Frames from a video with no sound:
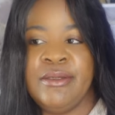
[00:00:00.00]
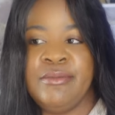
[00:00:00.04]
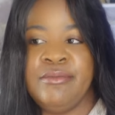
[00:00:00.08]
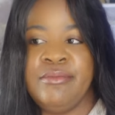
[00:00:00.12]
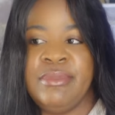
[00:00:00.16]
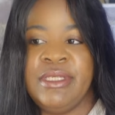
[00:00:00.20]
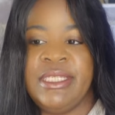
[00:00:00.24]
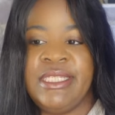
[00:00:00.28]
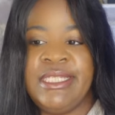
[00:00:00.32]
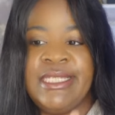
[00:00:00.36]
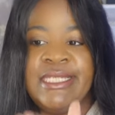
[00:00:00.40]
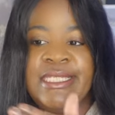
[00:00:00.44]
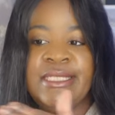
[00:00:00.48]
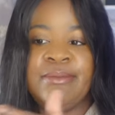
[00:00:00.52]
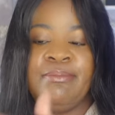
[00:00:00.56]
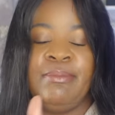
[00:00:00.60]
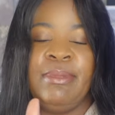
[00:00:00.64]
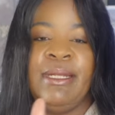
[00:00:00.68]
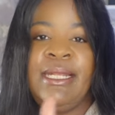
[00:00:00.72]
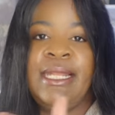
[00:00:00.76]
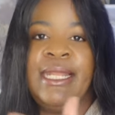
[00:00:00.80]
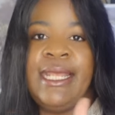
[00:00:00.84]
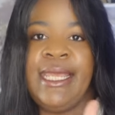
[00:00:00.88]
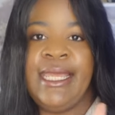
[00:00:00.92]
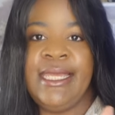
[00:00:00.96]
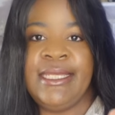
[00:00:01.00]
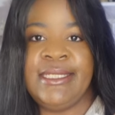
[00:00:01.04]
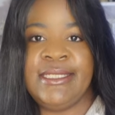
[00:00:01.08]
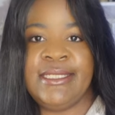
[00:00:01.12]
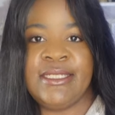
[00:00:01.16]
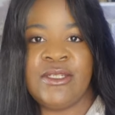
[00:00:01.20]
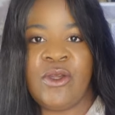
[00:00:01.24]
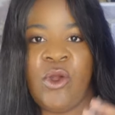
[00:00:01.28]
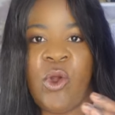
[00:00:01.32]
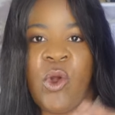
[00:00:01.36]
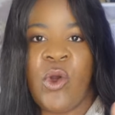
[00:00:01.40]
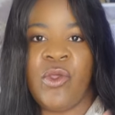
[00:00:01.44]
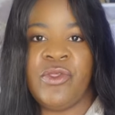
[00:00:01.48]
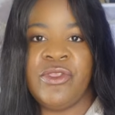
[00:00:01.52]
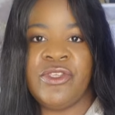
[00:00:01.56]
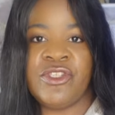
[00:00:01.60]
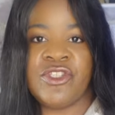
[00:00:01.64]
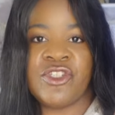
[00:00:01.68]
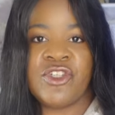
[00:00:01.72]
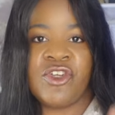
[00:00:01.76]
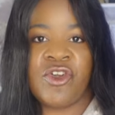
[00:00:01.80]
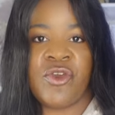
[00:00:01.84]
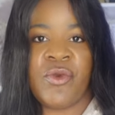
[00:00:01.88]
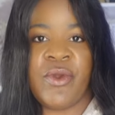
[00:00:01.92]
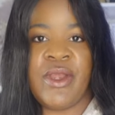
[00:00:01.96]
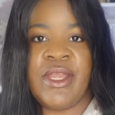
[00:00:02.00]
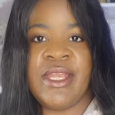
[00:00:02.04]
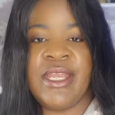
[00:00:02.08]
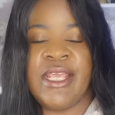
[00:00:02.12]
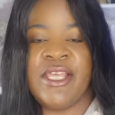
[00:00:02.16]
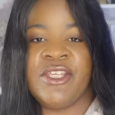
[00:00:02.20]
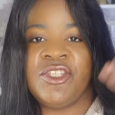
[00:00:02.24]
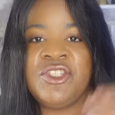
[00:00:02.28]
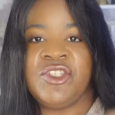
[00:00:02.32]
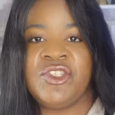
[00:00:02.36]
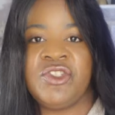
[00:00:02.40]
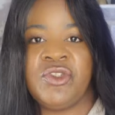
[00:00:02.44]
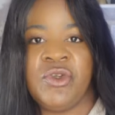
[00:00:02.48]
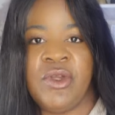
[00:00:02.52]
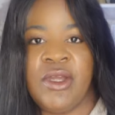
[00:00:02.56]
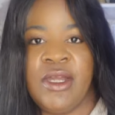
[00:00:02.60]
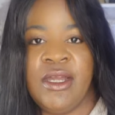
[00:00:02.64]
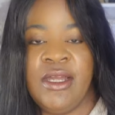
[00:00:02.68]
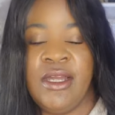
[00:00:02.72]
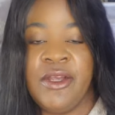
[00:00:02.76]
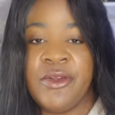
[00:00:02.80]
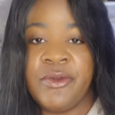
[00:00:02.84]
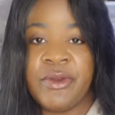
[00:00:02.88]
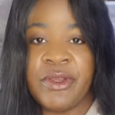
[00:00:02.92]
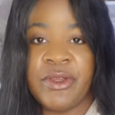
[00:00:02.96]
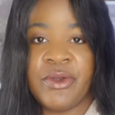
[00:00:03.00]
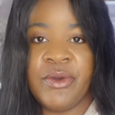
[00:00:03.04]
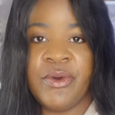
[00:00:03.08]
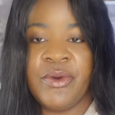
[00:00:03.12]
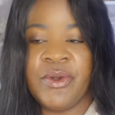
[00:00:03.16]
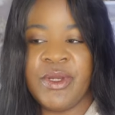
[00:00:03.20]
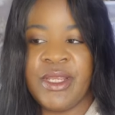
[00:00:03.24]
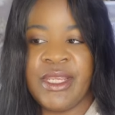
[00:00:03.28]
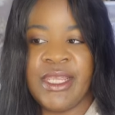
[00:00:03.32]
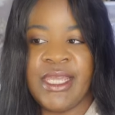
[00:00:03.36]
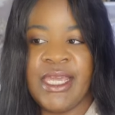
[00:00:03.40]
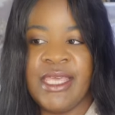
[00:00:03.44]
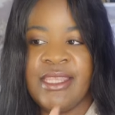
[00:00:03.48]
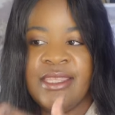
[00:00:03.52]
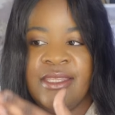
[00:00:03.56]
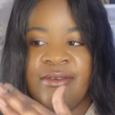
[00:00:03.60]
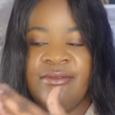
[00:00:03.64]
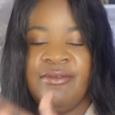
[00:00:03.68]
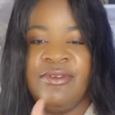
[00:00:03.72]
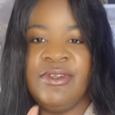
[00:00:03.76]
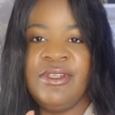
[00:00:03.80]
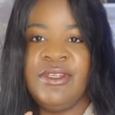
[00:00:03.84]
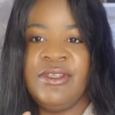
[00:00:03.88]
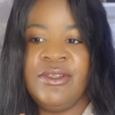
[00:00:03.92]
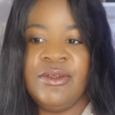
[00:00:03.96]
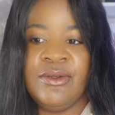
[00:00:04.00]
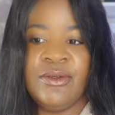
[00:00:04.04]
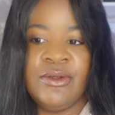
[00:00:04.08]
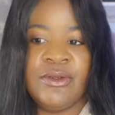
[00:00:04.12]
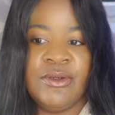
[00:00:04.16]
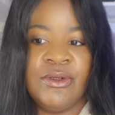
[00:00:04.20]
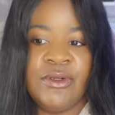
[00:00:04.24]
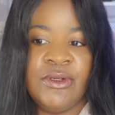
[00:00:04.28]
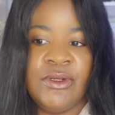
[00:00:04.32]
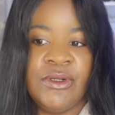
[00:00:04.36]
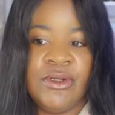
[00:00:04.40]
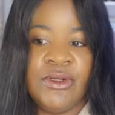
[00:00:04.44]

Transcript: be displayed on the screen as you are recording, and the video,